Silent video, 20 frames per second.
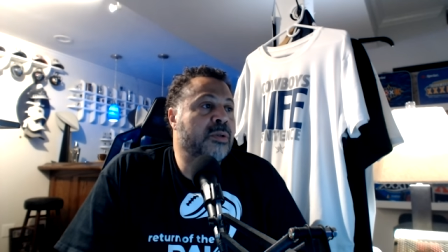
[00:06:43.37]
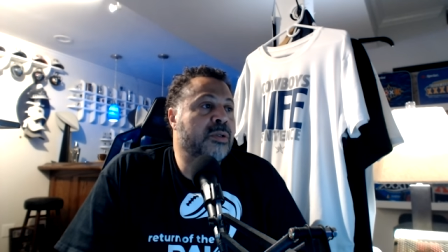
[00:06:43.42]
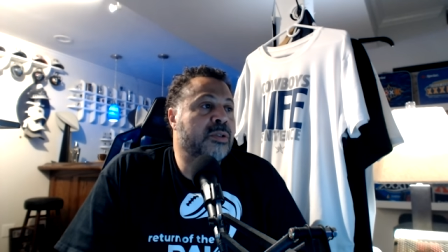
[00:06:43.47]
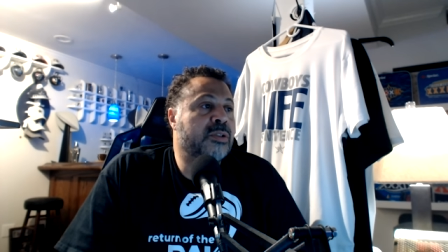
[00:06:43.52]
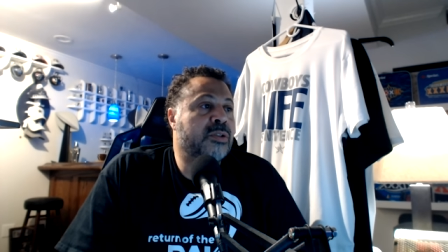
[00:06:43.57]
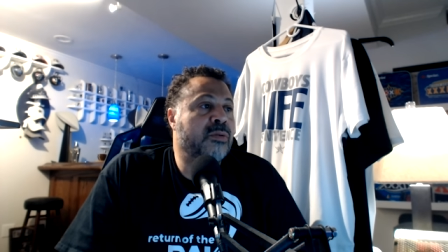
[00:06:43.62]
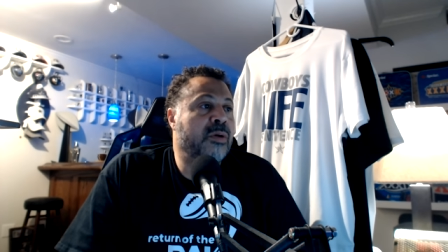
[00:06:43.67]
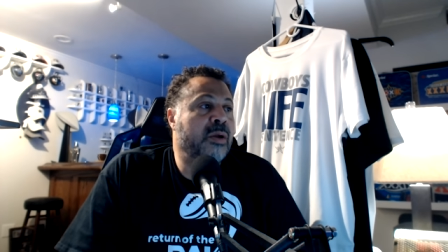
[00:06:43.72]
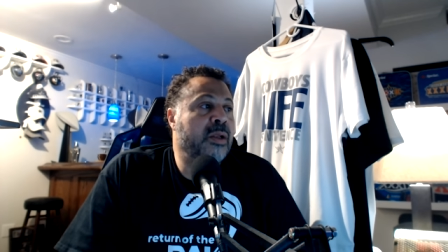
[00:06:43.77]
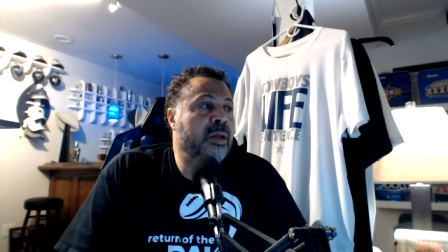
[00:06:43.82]
the
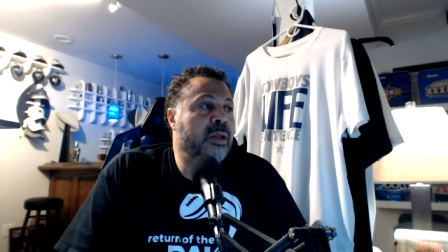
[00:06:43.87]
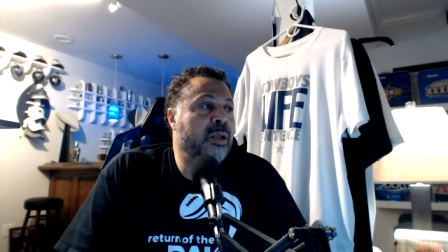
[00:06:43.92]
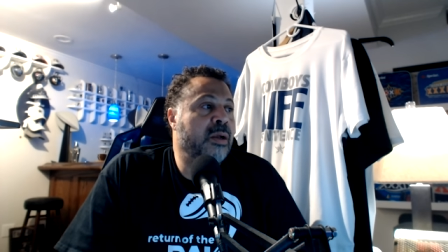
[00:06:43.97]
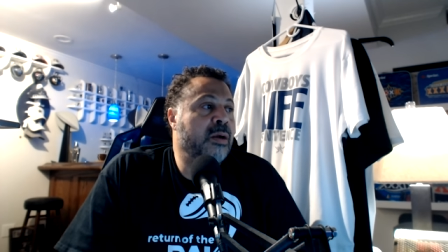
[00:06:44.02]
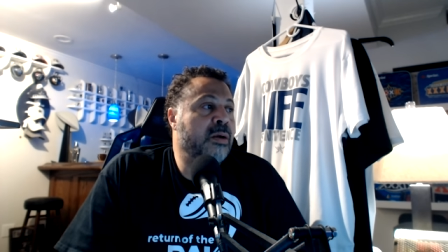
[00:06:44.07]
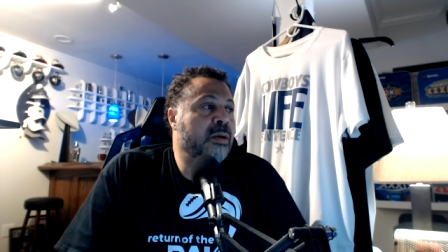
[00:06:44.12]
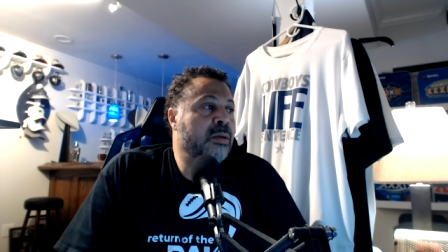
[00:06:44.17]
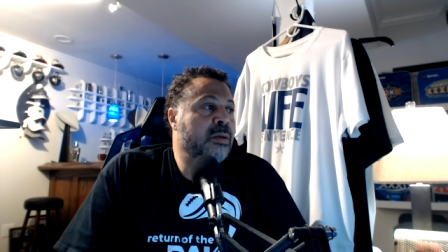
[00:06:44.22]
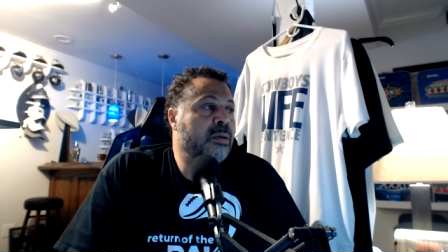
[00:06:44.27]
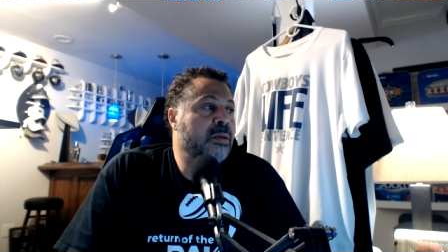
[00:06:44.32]
screen
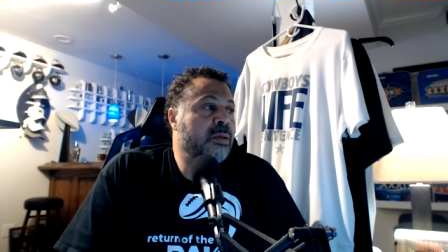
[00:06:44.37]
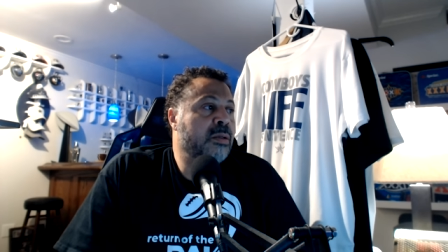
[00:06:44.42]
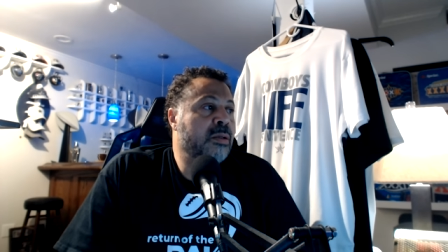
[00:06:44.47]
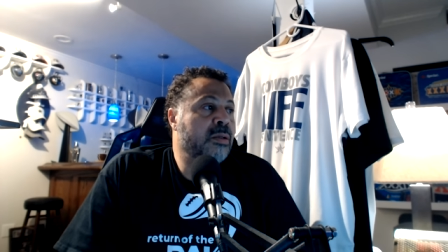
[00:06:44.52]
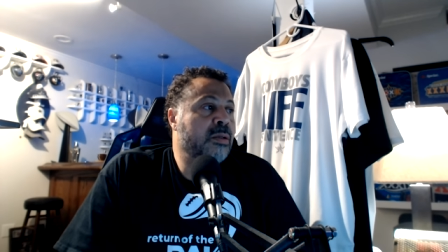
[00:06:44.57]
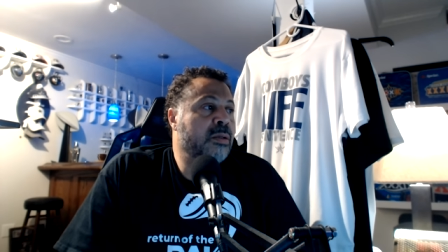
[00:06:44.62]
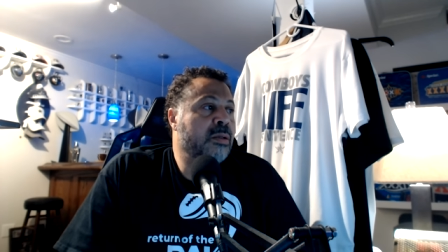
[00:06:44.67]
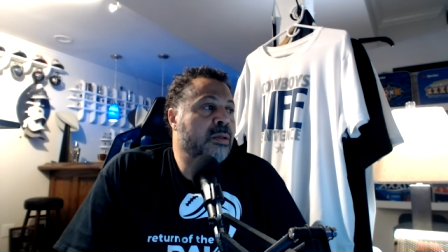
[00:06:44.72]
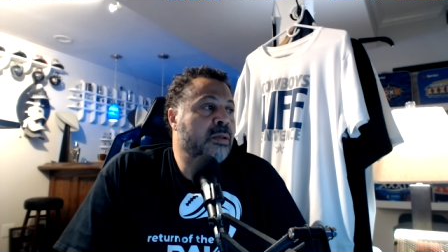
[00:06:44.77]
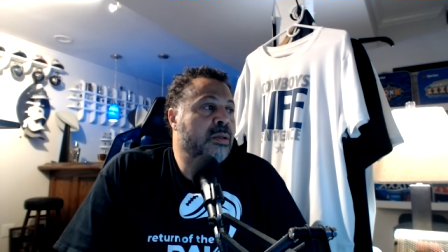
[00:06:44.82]
here.
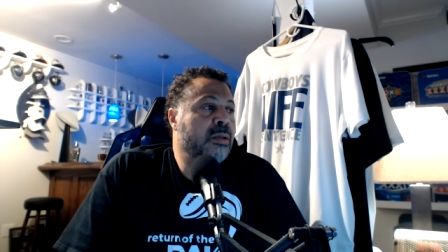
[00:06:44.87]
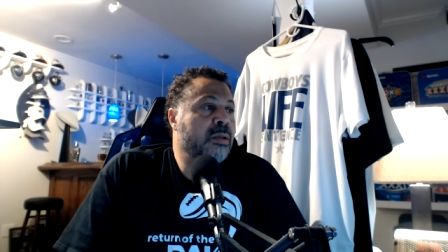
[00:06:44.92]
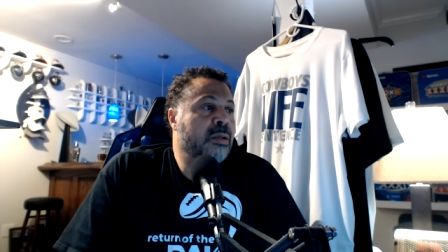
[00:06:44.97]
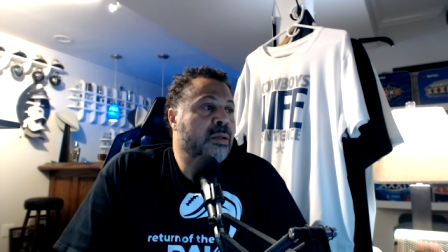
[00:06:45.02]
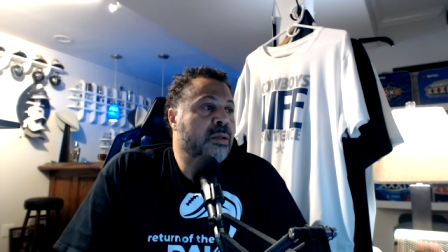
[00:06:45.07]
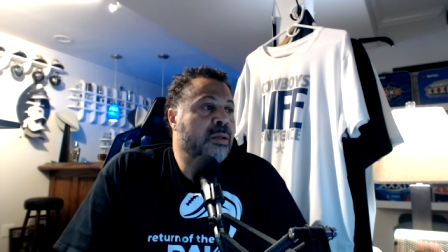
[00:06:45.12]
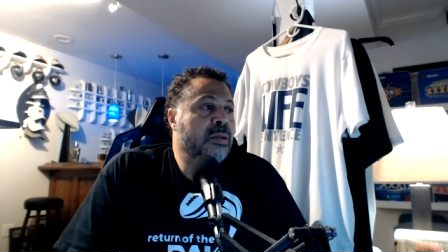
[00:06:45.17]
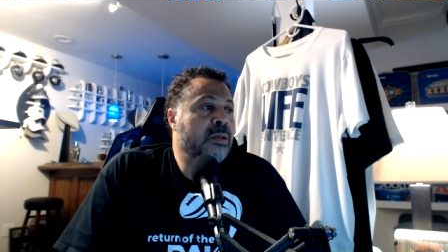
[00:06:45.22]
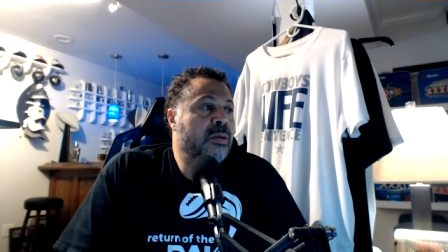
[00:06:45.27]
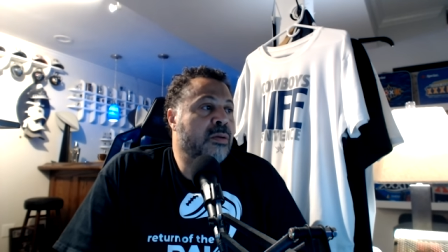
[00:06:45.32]

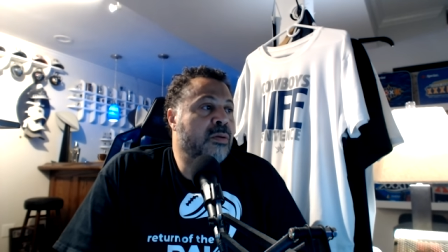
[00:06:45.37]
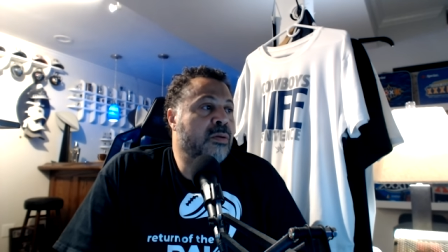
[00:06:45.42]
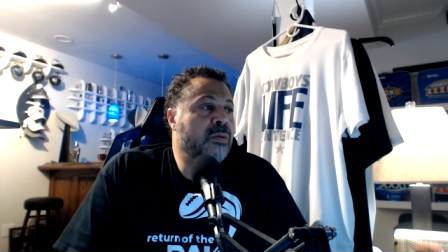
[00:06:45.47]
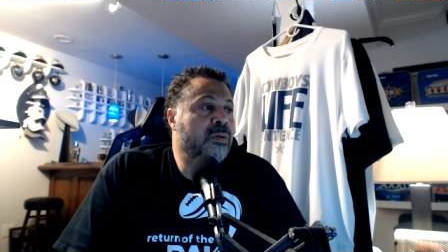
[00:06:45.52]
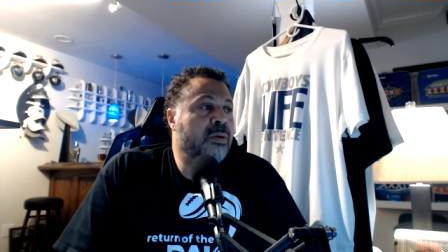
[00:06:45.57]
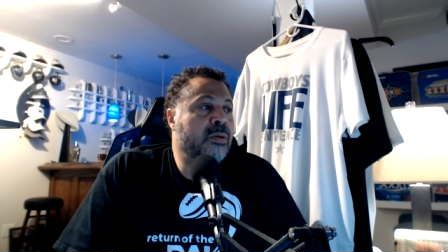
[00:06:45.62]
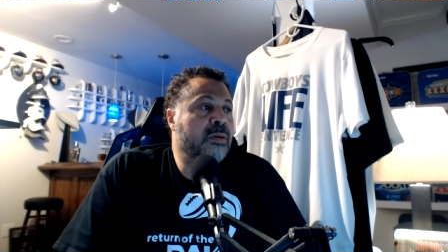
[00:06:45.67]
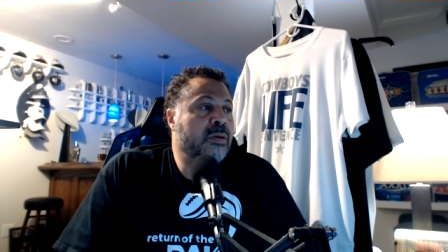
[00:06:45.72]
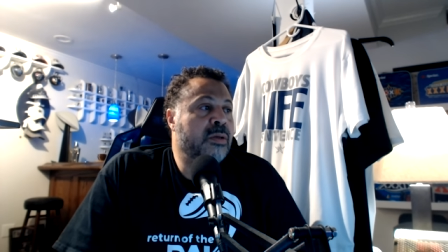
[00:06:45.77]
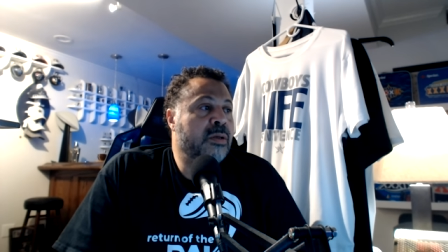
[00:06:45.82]
Hold
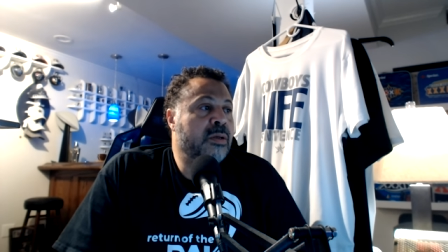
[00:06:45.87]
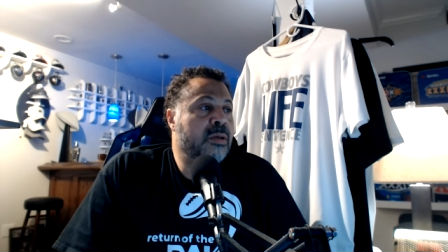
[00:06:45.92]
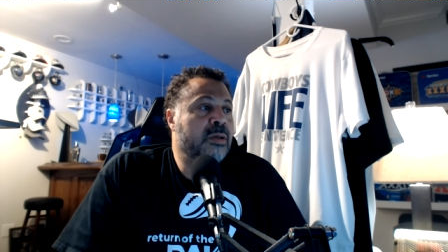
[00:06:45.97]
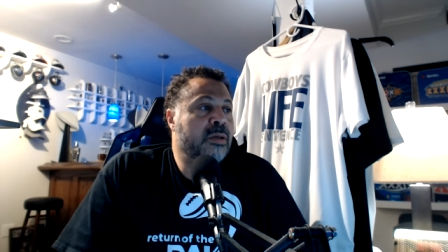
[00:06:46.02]
on.